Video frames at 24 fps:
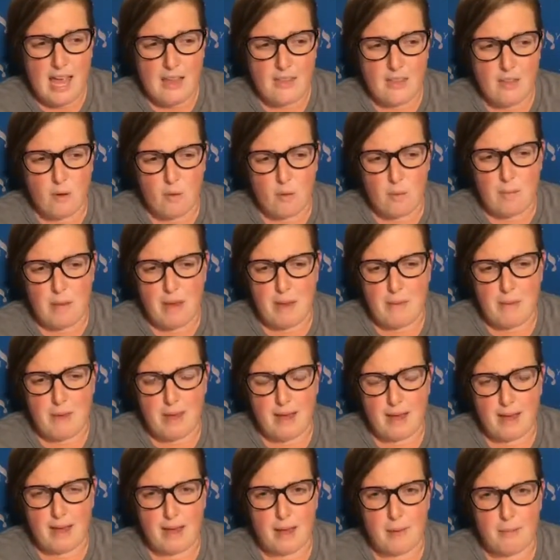There were maybe
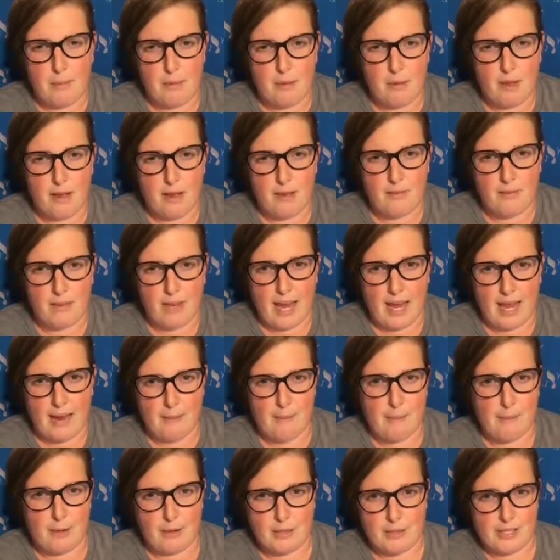a couple of
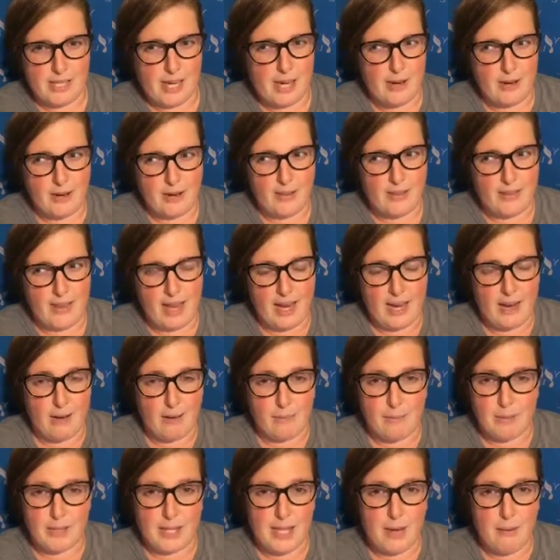campers here and there,
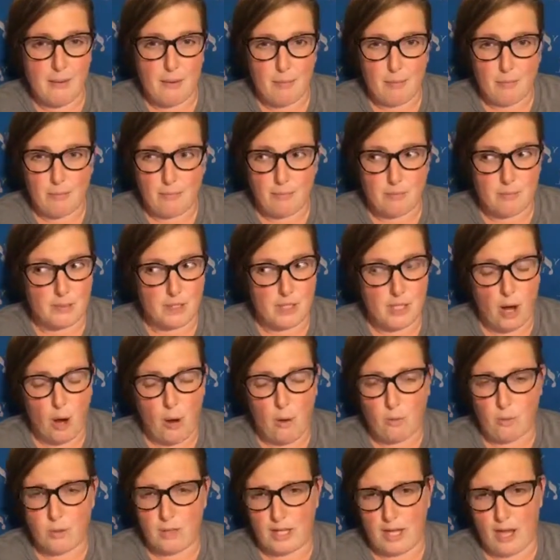but they were
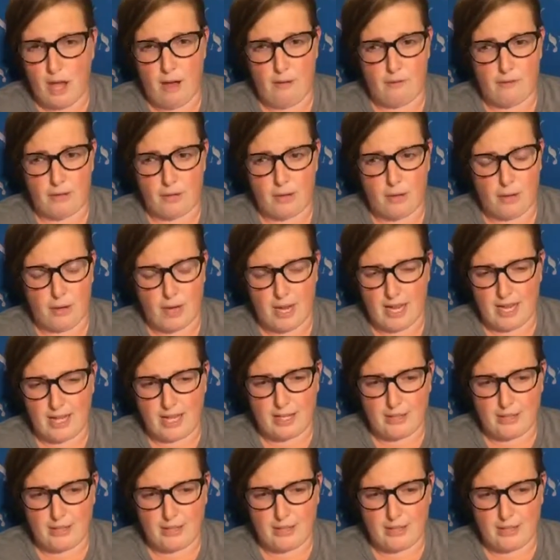totally off the grid.